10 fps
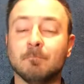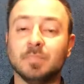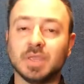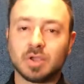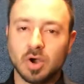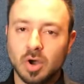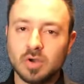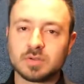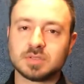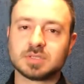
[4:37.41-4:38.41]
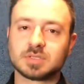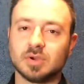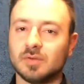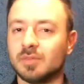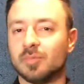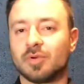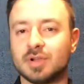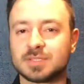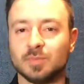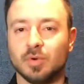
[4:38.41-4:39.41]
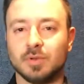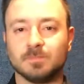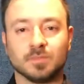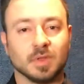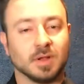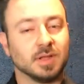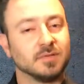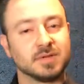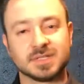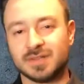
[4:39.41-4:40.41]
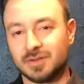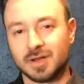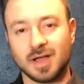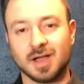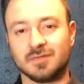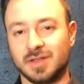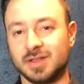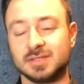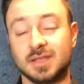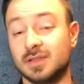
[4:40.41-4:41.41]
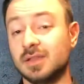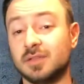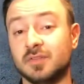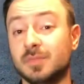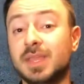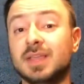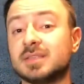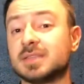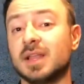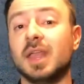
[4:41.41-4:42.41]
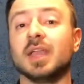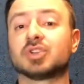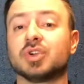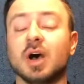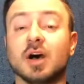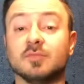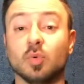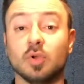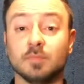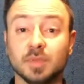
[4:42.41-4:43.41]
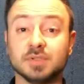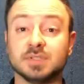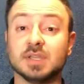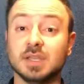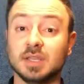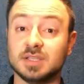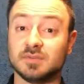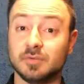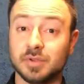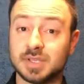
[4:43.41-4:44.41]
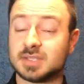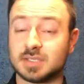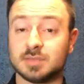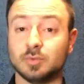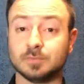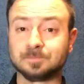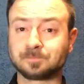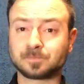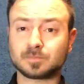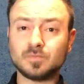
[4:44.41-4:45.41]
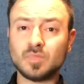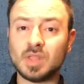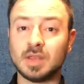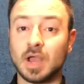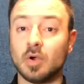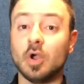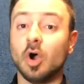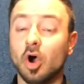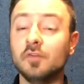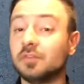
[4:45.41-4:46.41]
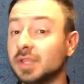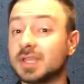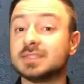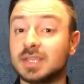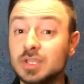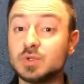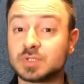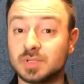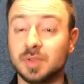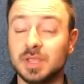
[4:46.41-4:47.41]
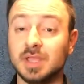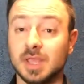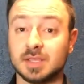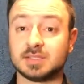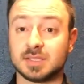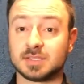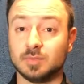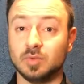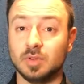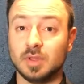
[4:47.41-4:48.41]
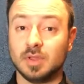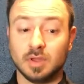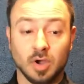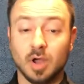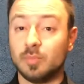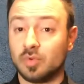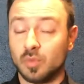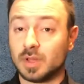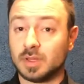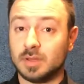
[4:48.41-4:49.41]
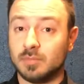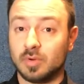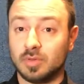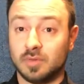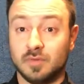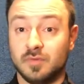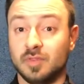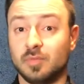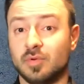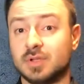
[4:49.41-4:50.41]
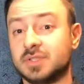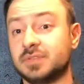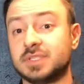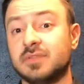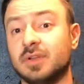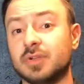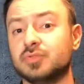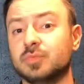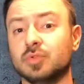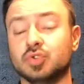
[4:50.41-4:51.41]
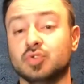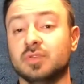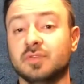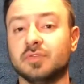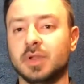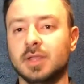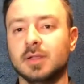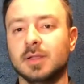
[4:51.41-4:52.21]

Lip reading: Because of the price point, I'd give it a 7.5 out of 10. For me, it gets that extra half point because it is very accessible. Now, hopefully continues to be accessible. I bought a 1 litre bottle for the price of a 700ml duty free.